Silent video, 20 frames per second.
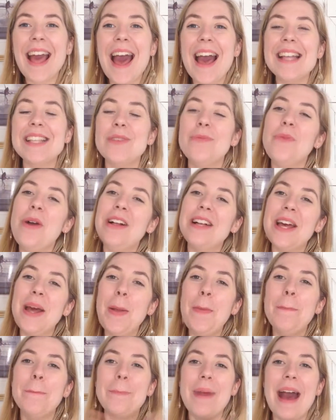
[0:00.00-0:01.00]
guys, and
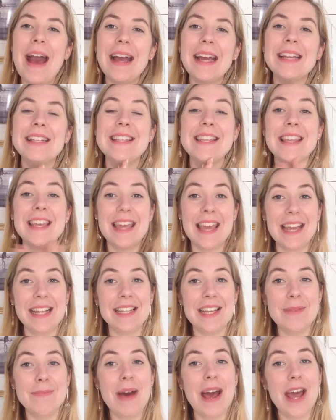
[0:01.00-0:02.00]
welcome back to the
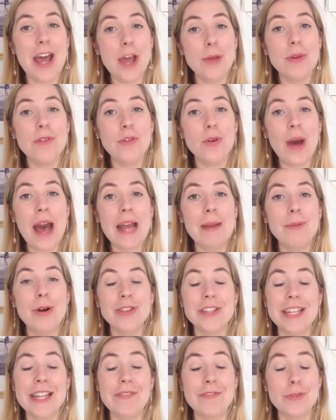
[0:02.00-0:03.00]
kingdom. I hope you've all had
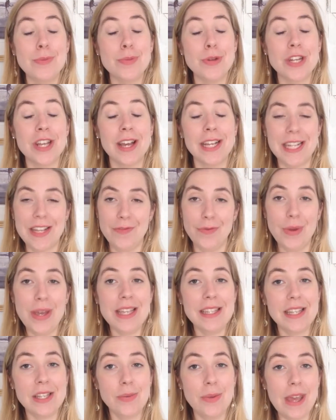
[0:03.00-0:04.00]
positive and productive
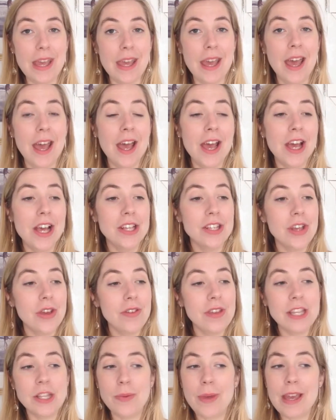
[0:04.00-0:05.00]
weeks this week. So
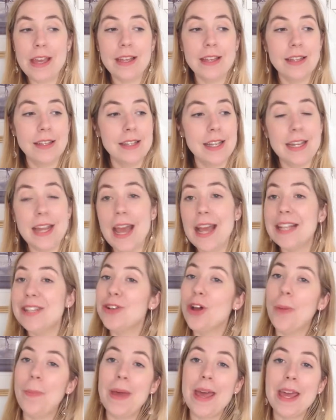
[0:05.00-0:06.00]
this week, today's
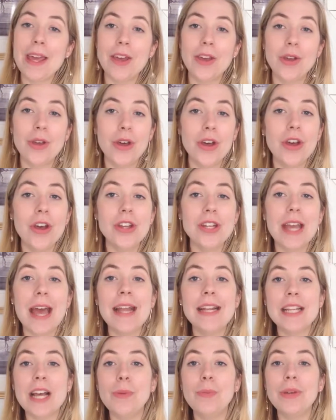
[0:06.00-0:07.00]
topic could
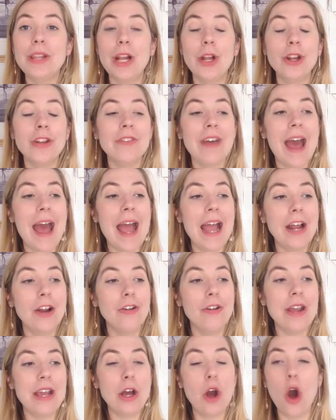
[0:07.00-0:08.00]
end up with a lot of
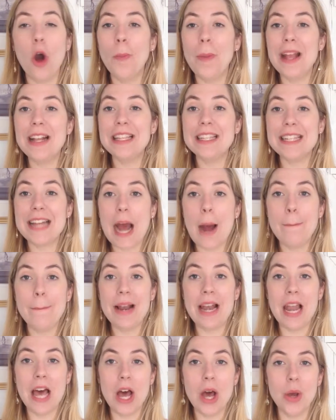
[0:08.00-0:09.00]
angry comments down
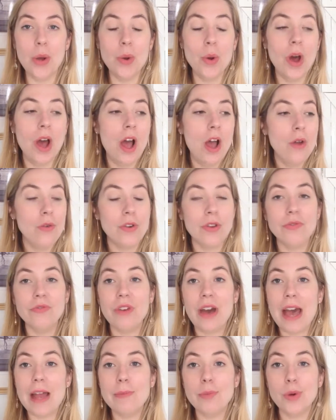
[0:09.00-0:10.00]
below from
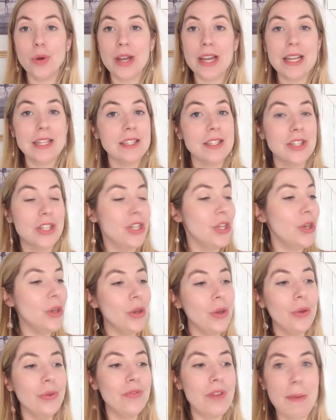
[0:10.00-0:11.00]
fanboys
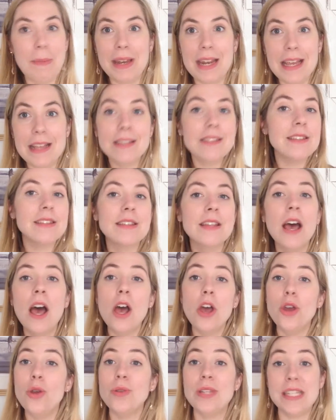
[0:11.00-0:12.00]
to feminists
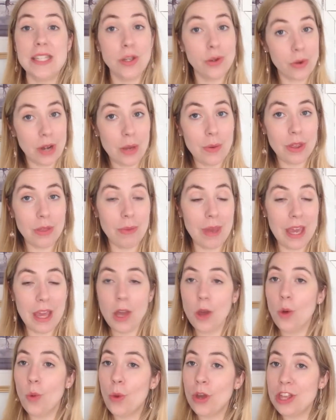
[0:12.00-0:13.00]
who disagree with
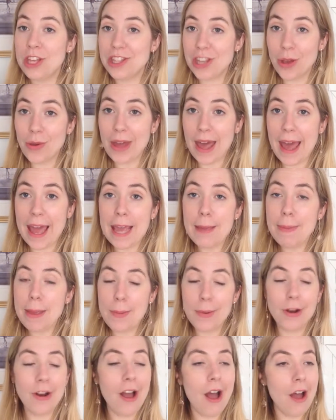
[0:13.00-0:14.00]
me, which is okay,
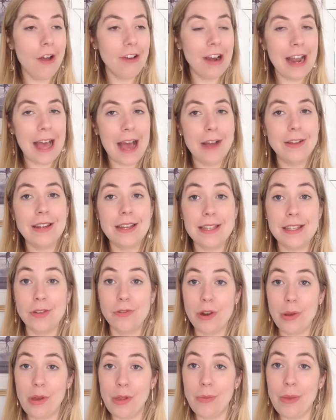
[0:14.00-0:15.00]
people are allowed to
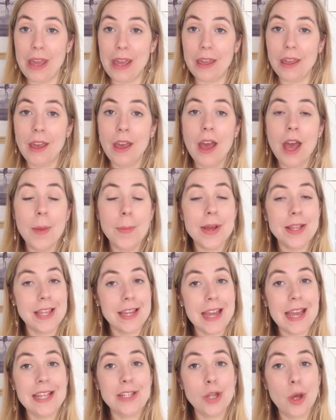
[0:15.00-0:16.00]
disagree with me. But
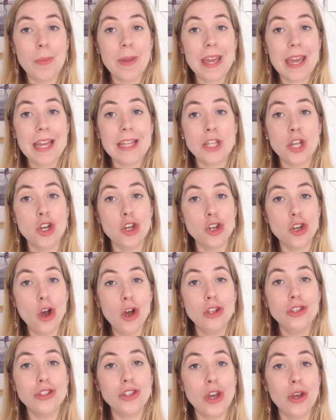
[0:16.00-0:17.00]
today's topic is
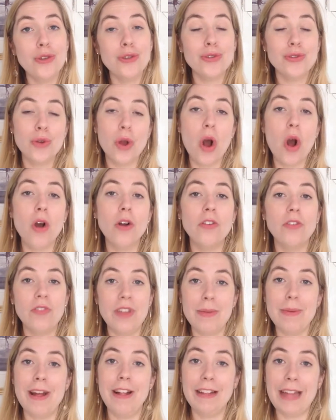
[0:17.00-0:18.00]
not so strong
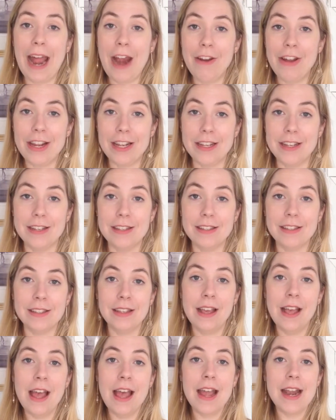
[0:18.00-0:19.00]
female characters.
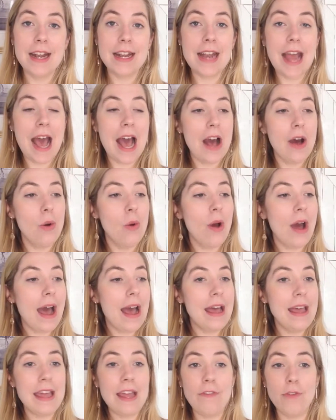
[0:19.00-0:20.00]
Now,
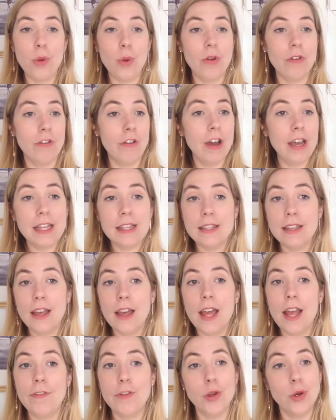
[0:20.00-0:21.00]
if you're a writer,
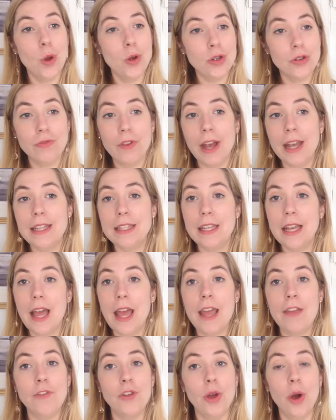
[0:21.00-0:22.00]
if you're not a writer,
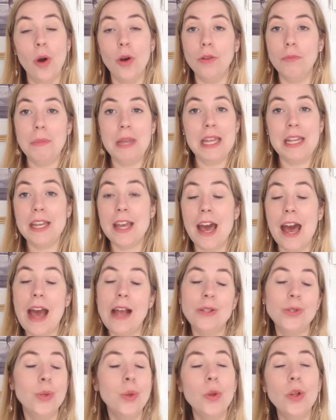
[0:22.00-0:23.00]
if you're on media
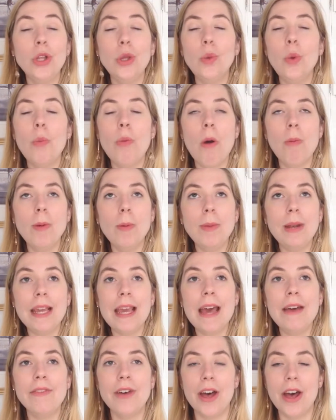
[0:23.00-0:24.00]
at all, you will
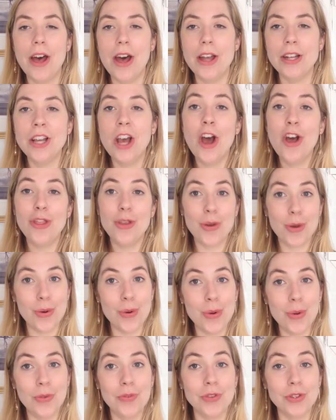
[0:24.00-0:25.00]
probably have heard the
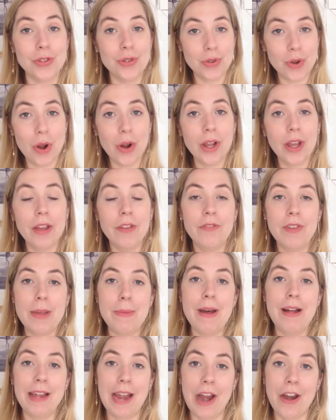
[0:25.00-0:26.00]
call for stronger
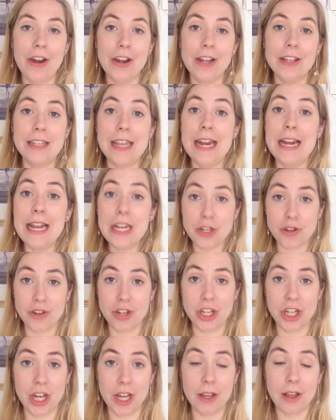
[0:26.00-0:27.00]
female characters in
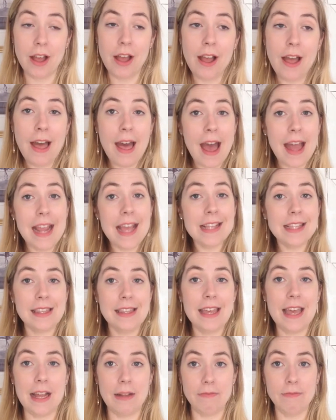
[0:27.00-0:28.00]
literature. And here's the
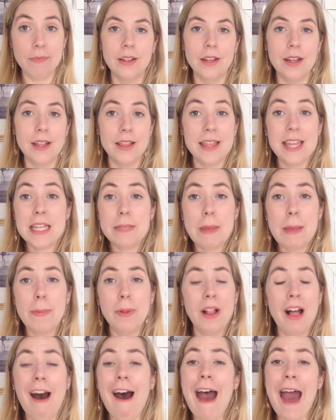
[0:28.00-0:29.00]
thing. These
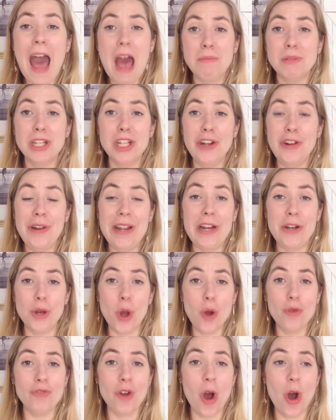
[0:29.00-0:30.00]
people are absolutely
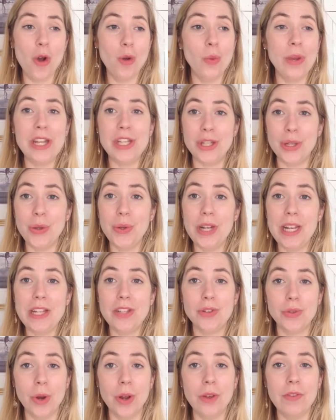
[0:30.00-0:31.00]
not wrong, we do need
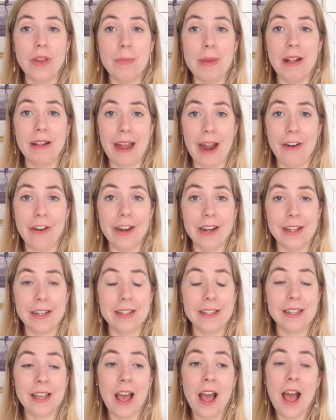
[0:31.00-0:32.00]
strong female
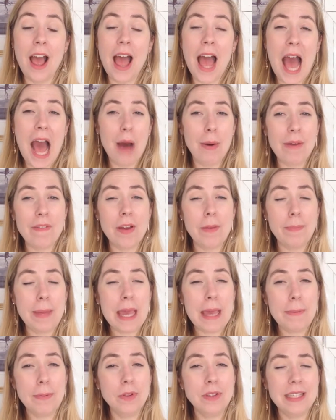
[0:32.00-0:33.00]
characters. However,
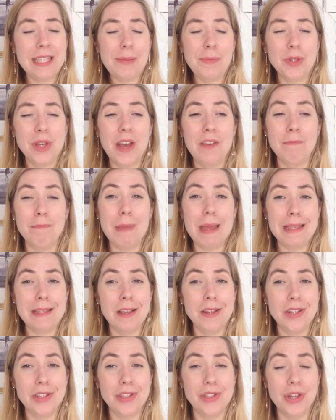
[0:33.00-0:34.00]
people seem to have
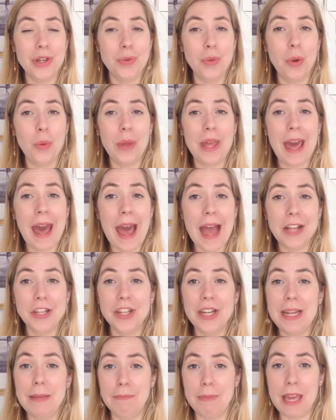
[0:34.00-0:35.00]
misunderstood what we
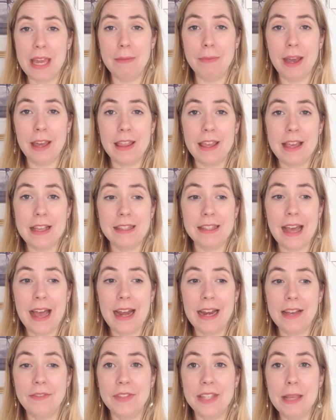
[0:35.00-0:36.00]
actually mean by this
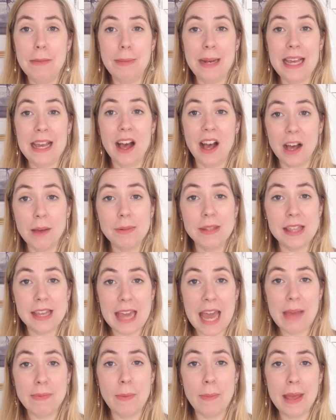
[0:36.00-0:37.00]
and have simply upped the
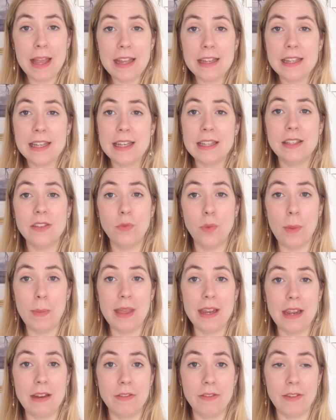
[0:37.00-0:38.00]
capabilities of
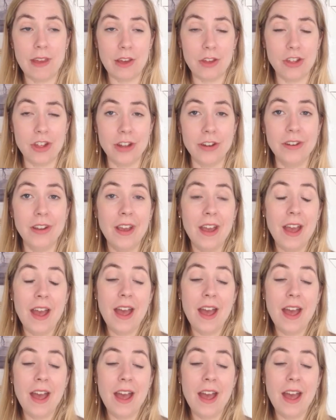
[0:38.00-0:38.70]
women in fiction